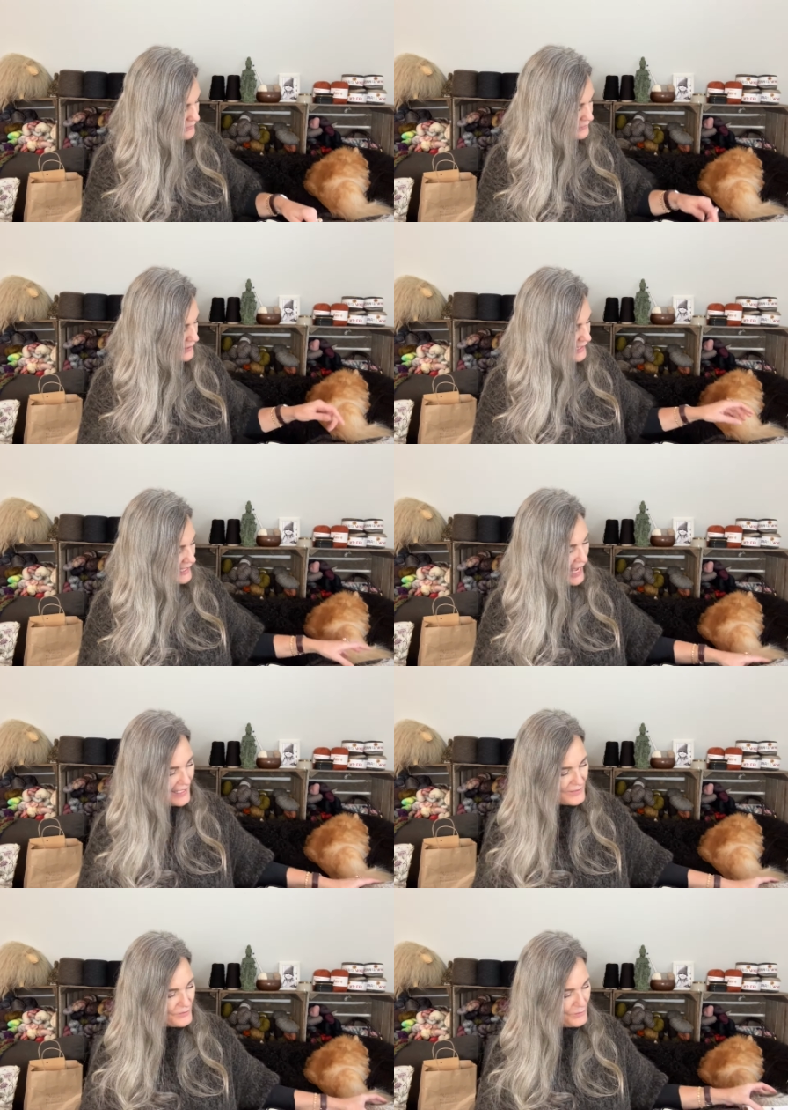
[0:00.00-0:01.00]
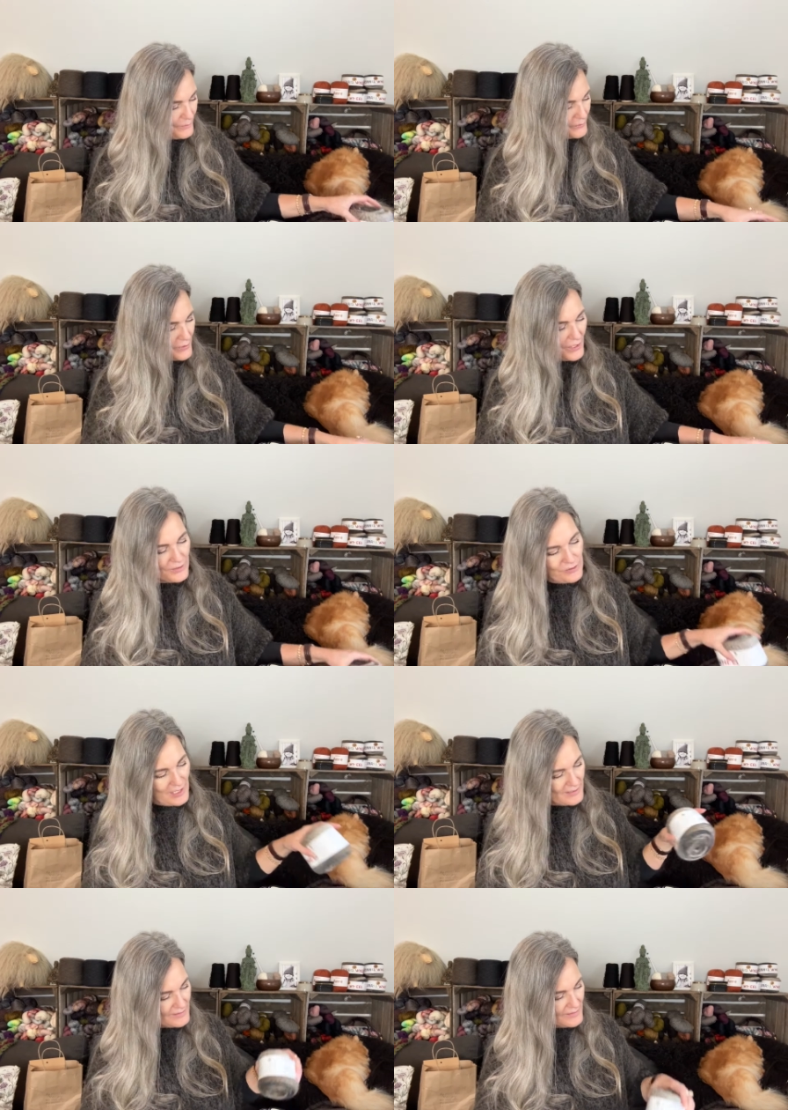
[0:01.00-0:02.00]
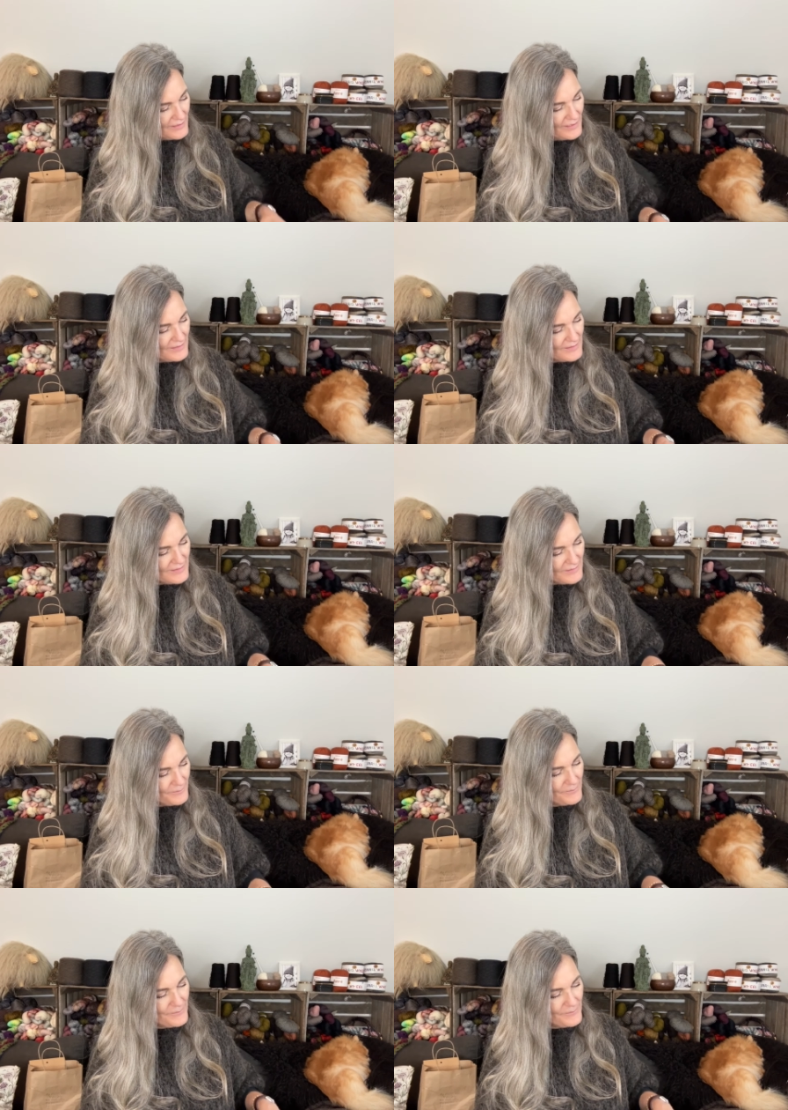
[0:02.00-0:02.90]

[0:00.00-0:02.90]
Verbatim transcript: relax project. It's,